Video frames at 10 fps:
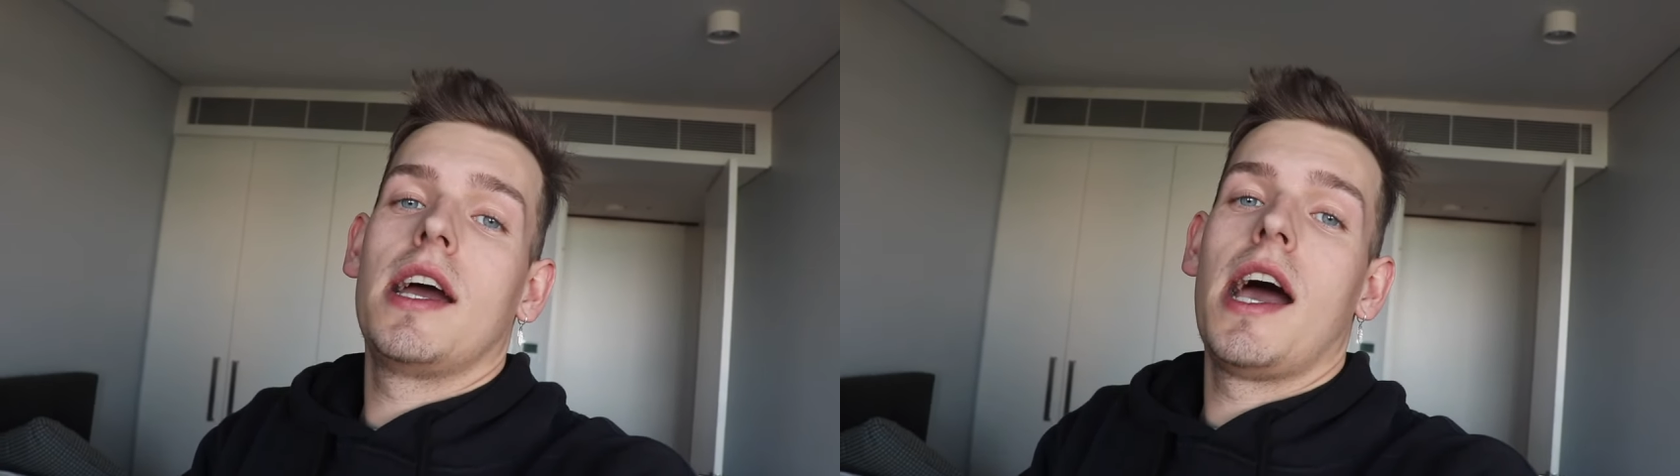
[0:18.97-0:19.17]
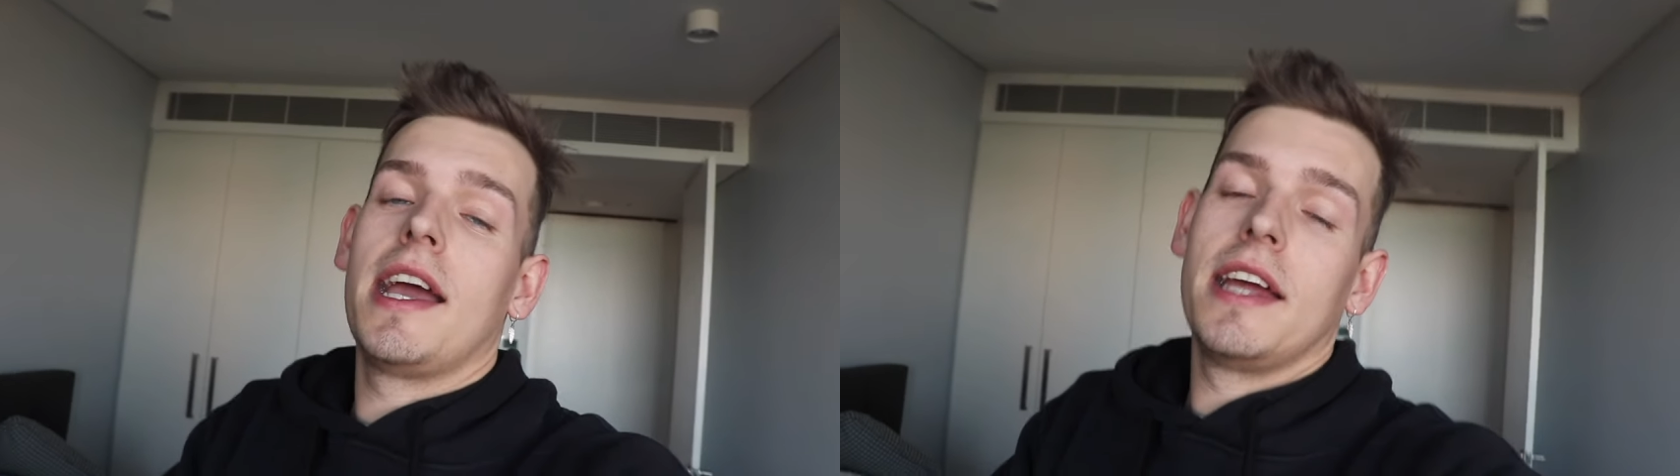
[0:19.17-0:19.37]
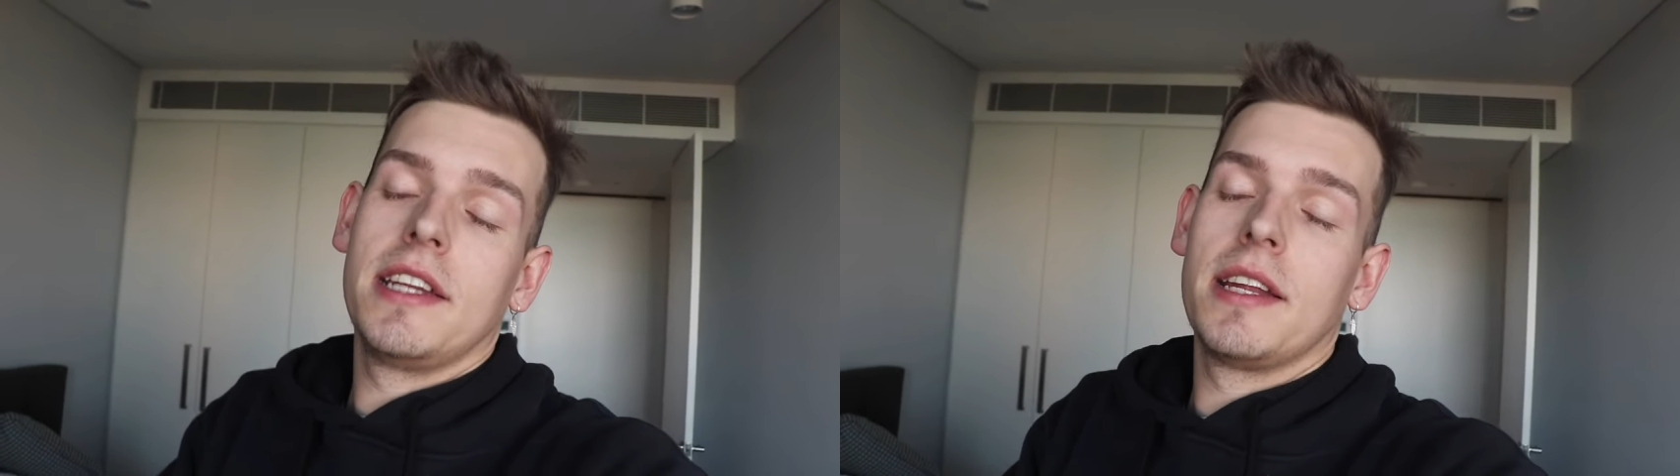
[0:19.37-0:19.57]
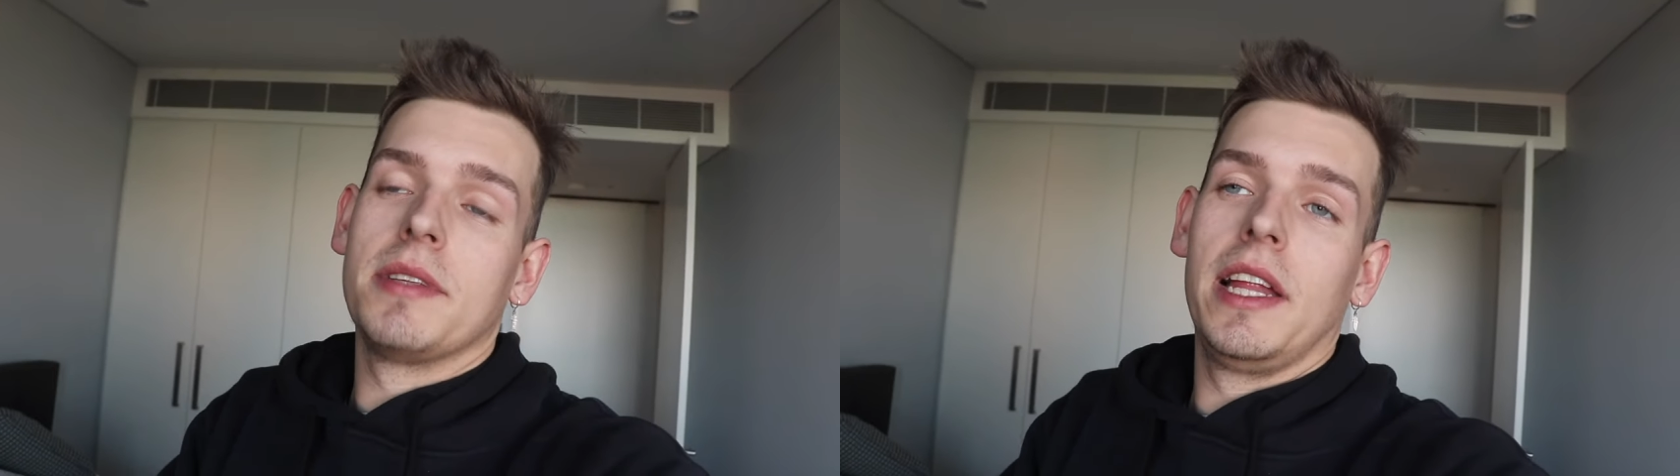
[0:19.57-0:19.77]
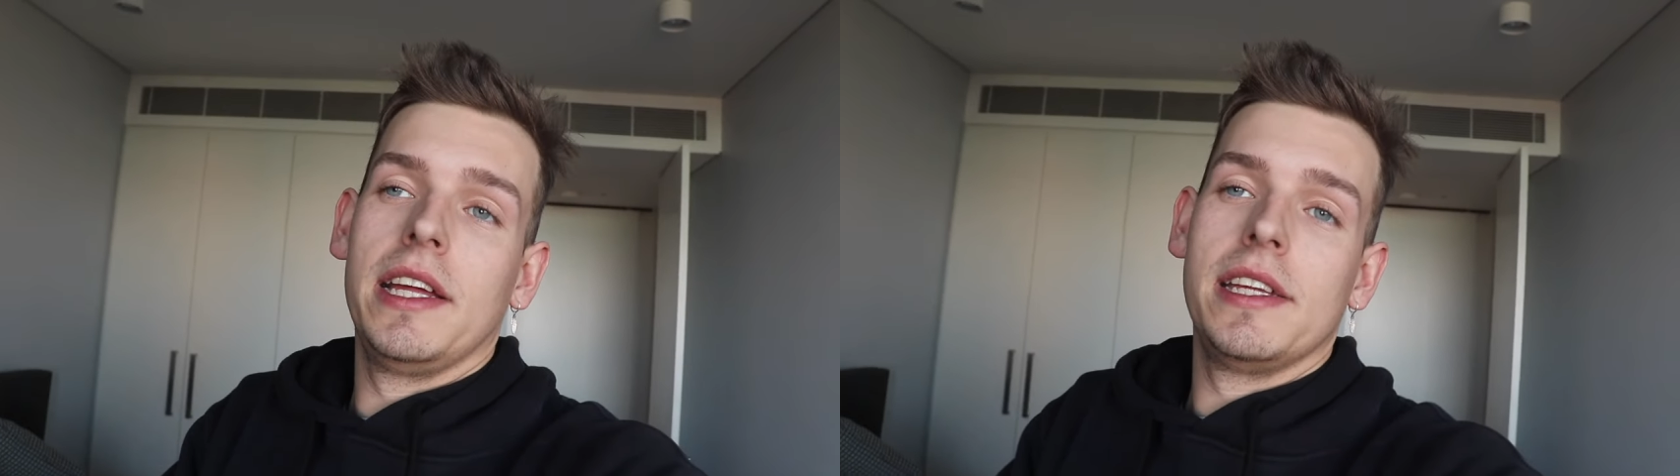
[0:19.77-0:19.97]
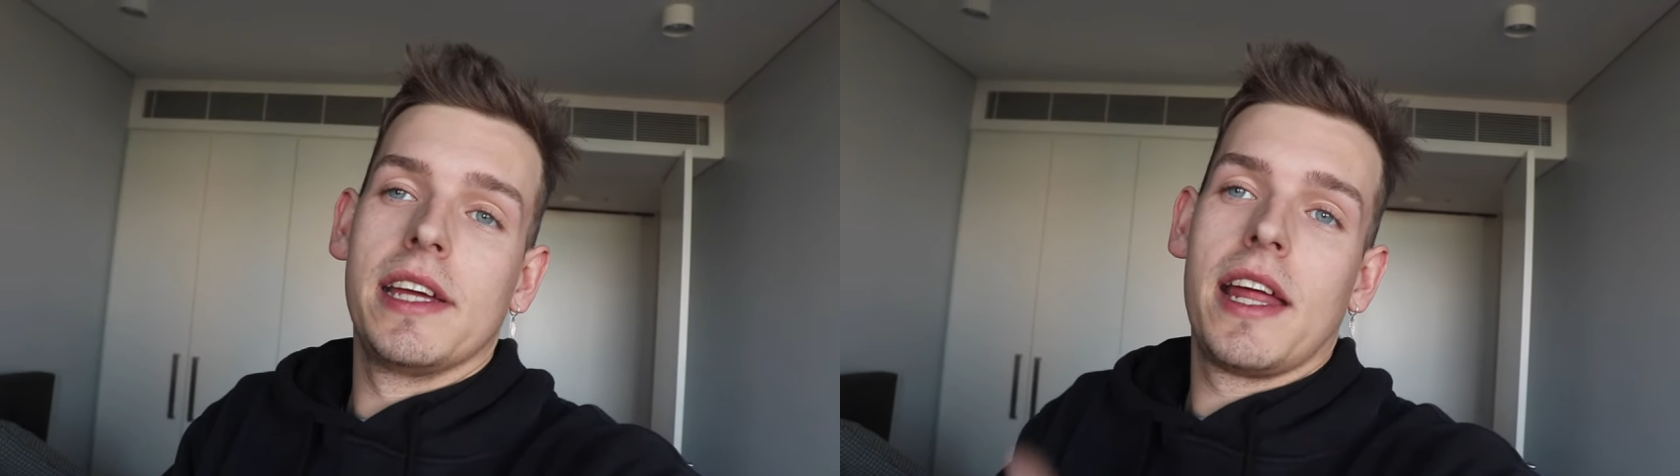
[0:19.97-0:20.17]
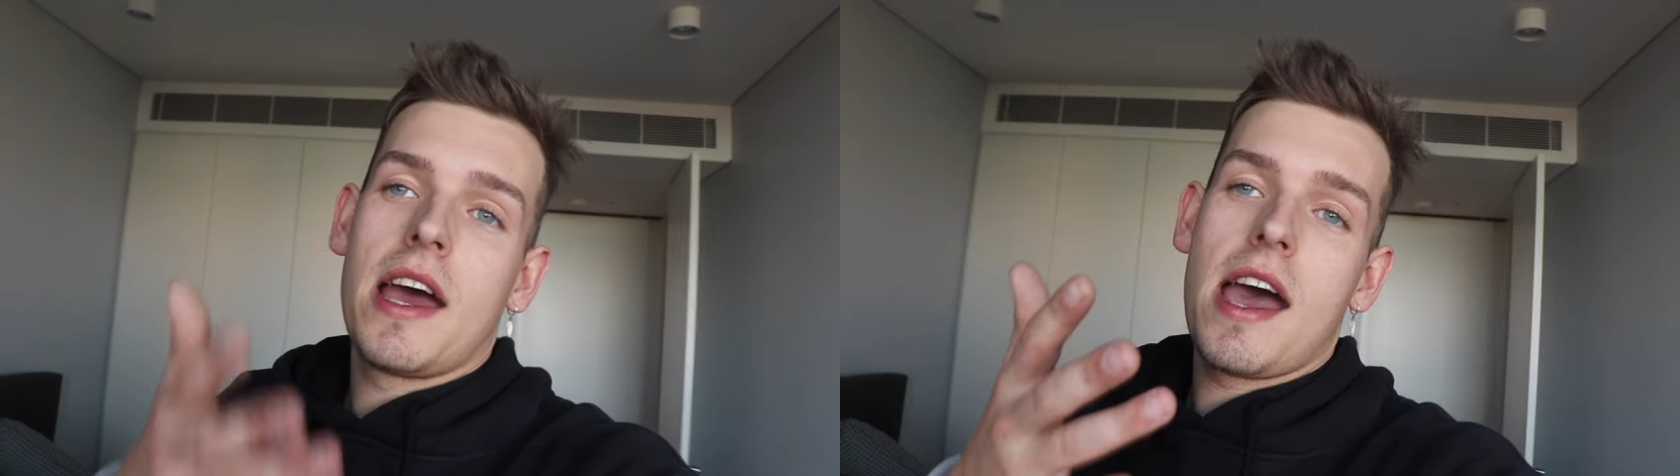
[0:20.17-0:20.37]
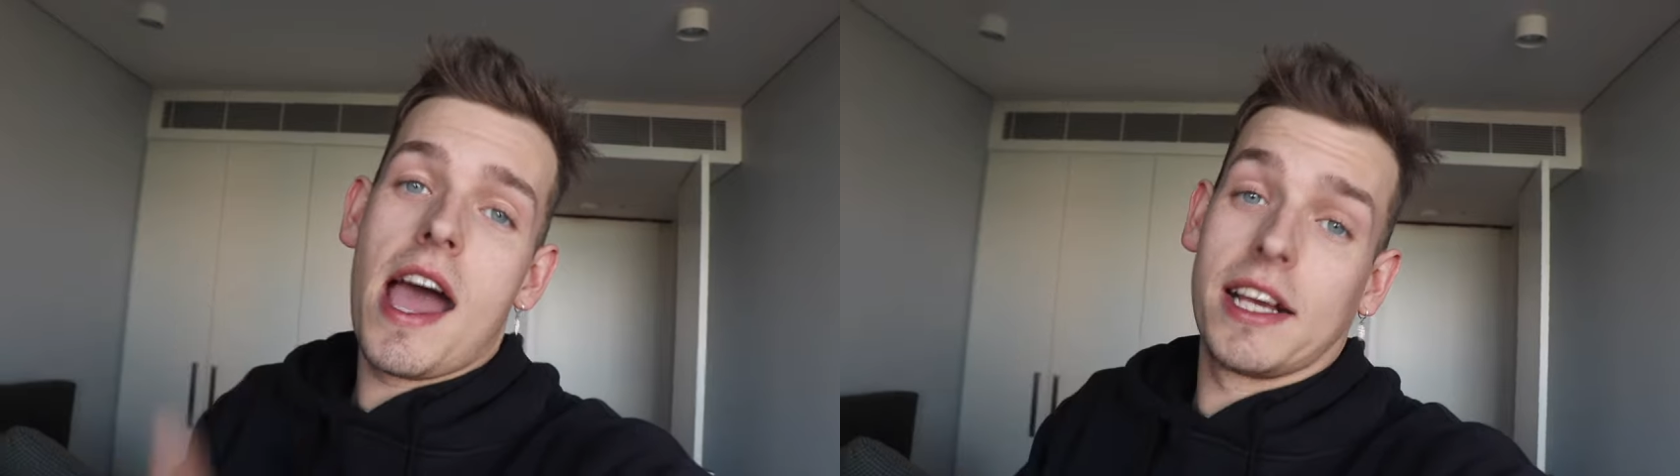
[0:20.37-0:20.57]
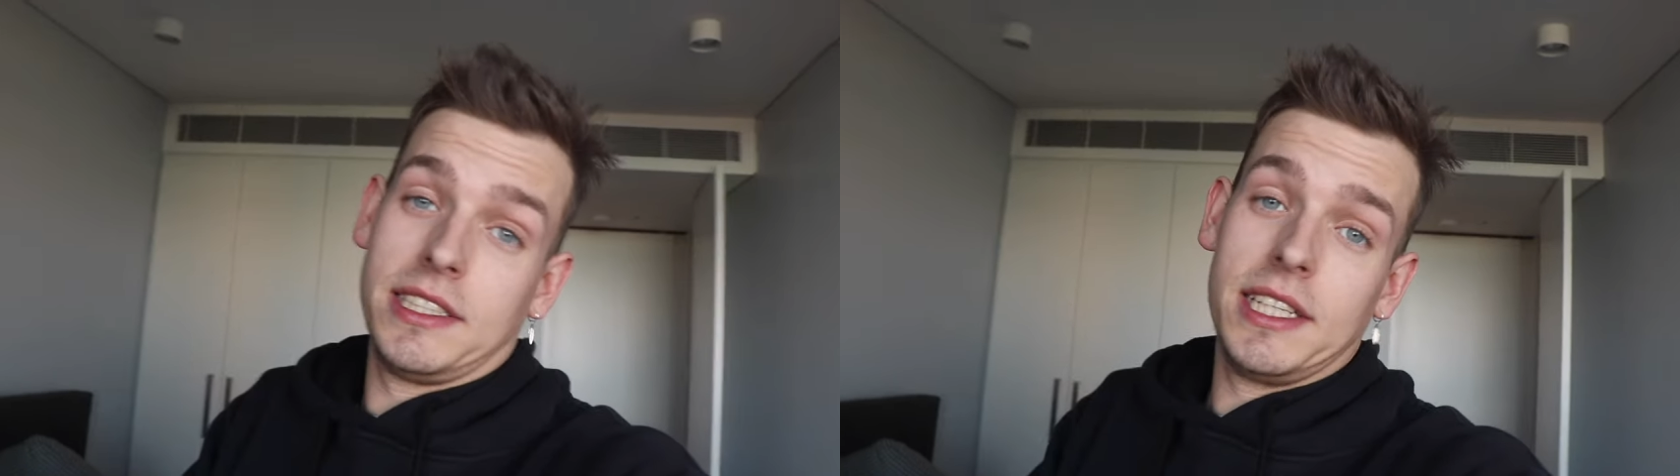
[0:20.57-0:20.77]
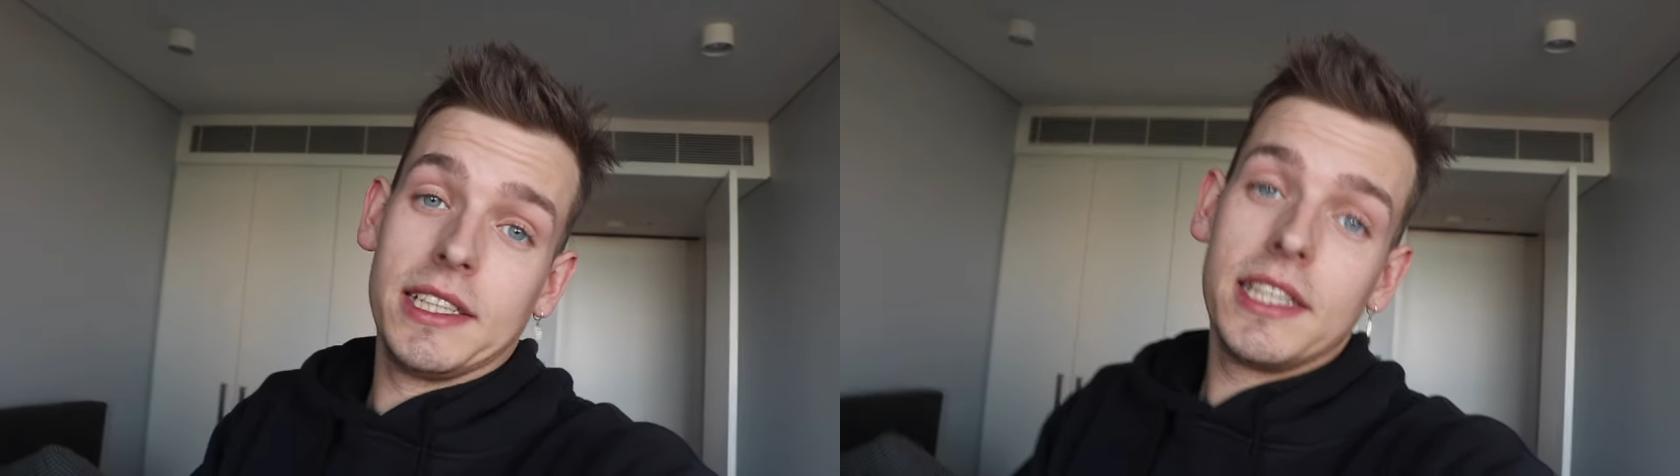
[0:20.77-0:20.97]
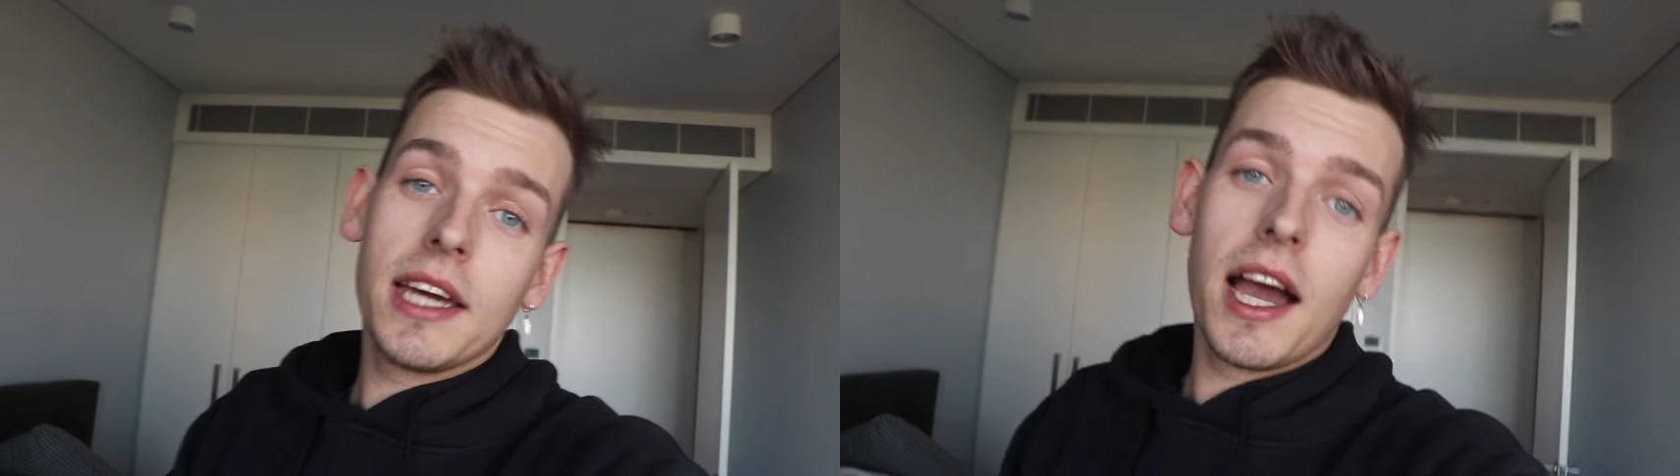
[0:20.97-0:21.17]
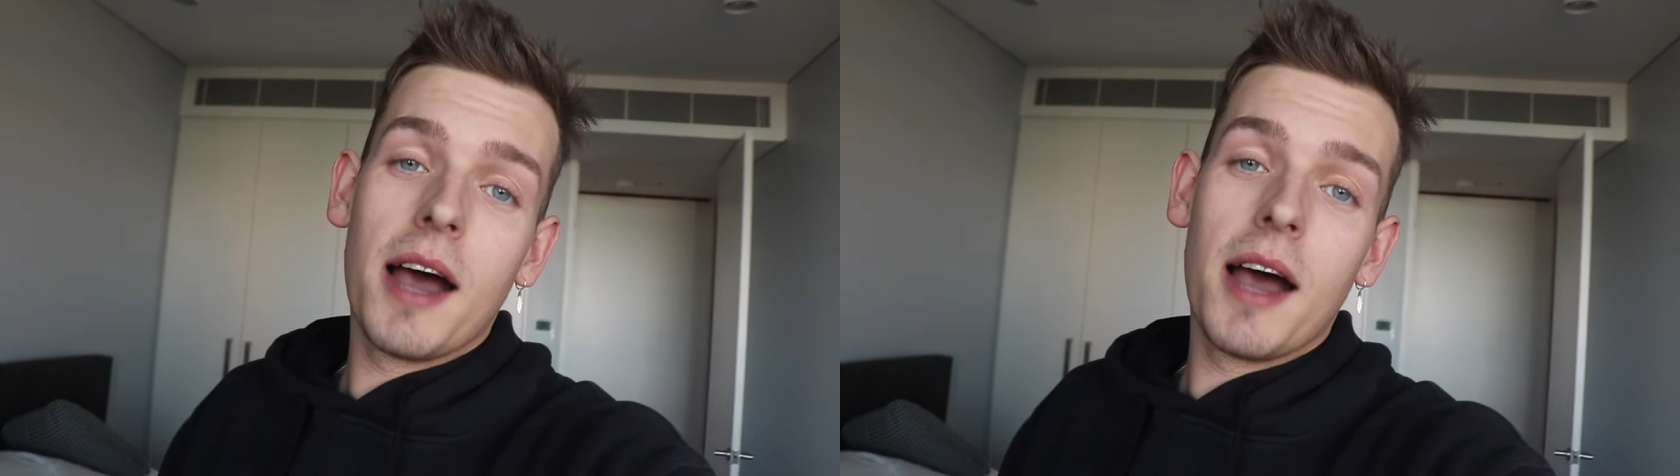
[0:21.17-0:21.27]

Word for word: I ended up deleting it accidentally.